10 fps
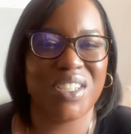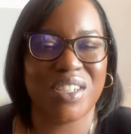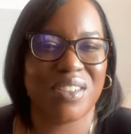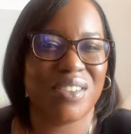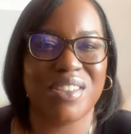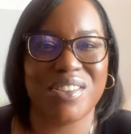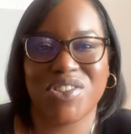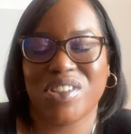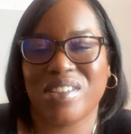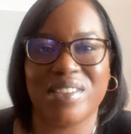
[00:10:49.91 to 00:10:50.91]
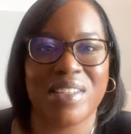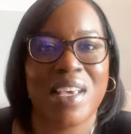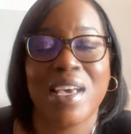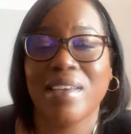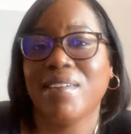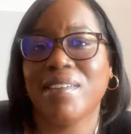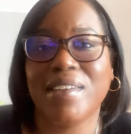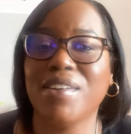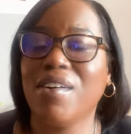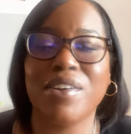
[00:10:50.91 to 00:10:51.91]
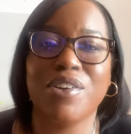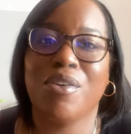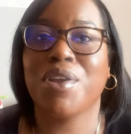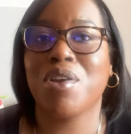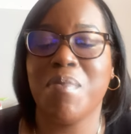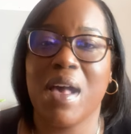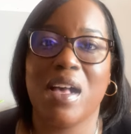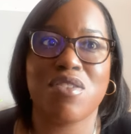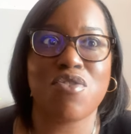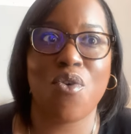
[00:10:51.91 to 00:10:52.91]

you know, you just, you, you're not doing your best.